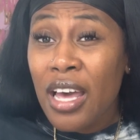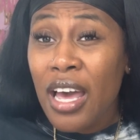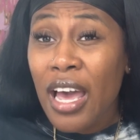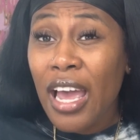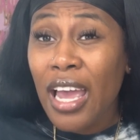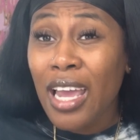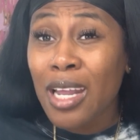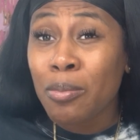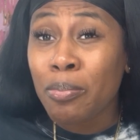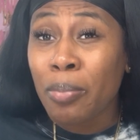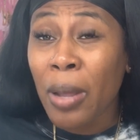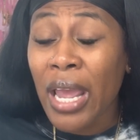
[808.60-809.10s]

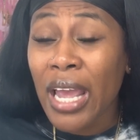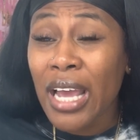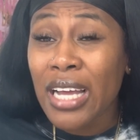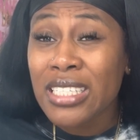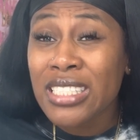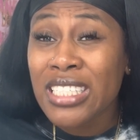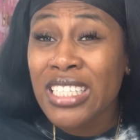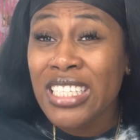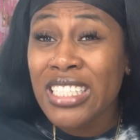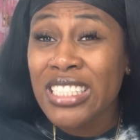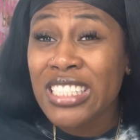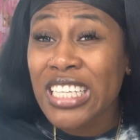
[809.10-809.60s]
and
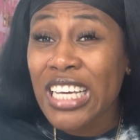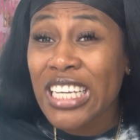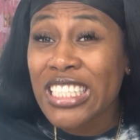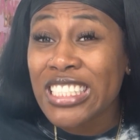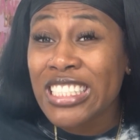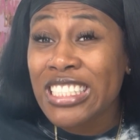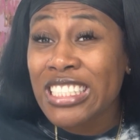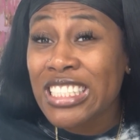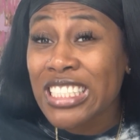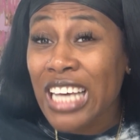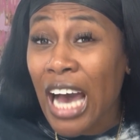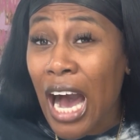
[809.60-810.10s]
panties and
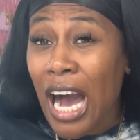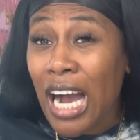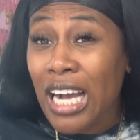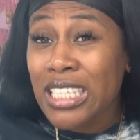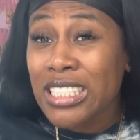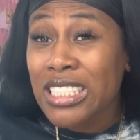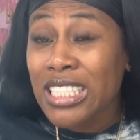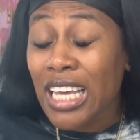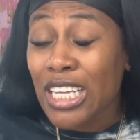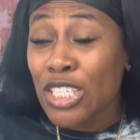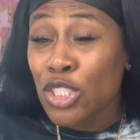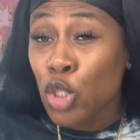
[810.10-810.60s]

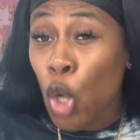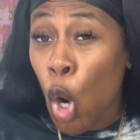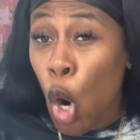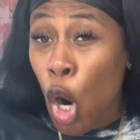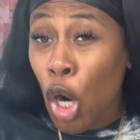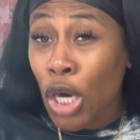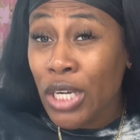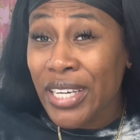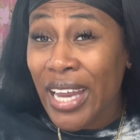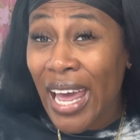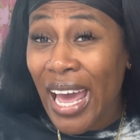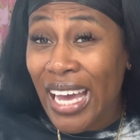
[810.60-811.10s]
socks and
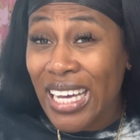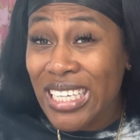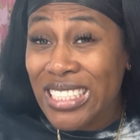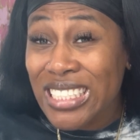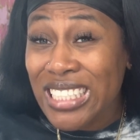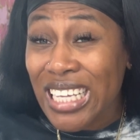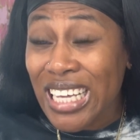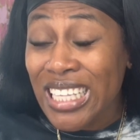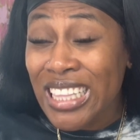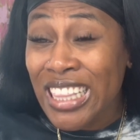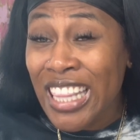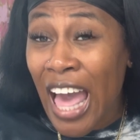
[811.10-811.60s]
dog tags
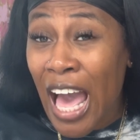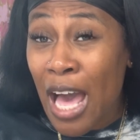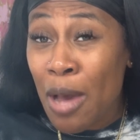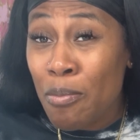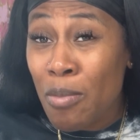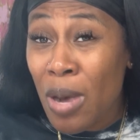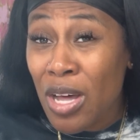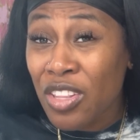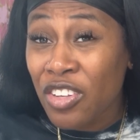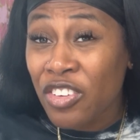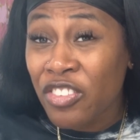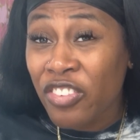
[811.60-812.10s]
in that
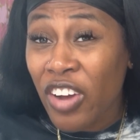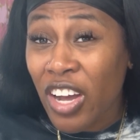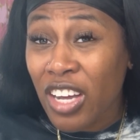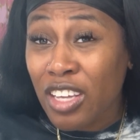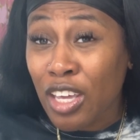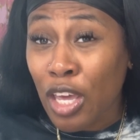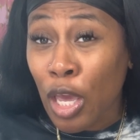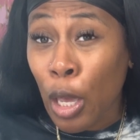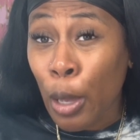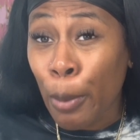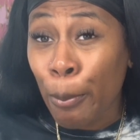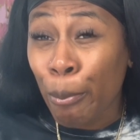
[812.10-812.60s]

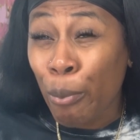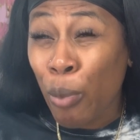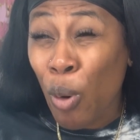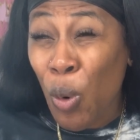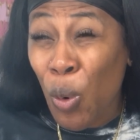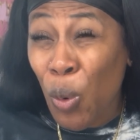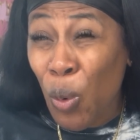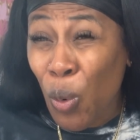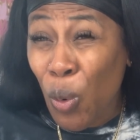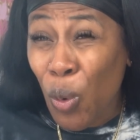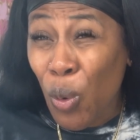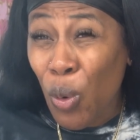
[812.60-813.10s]
motherfucking
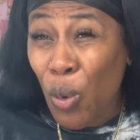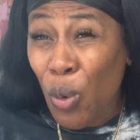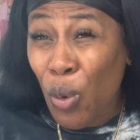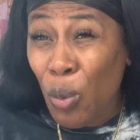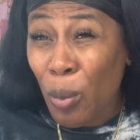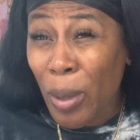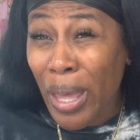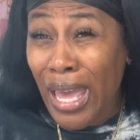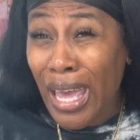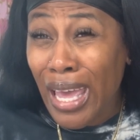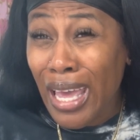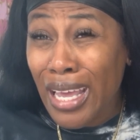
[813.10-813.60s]
pool,
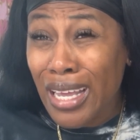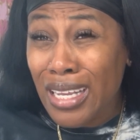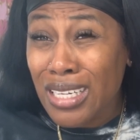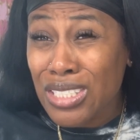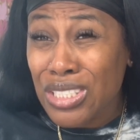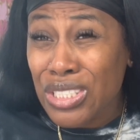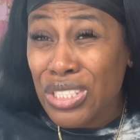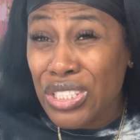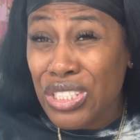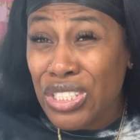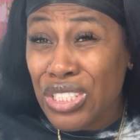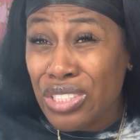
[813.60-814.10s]

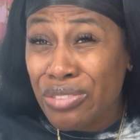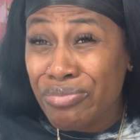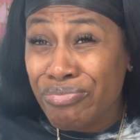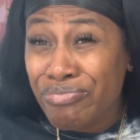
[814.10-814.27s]
bitch?